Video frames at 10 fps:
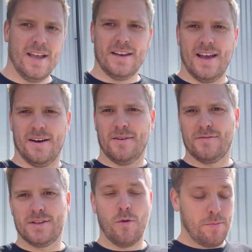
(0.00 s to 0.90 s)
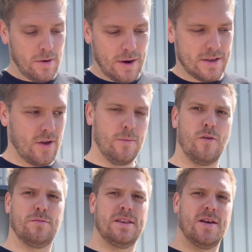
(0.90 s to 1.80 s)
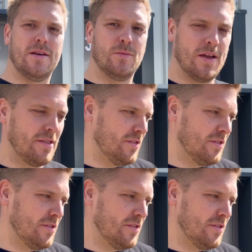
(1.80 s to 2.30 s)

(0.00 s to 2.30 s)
Now obviously we've been away doing what we've been doing with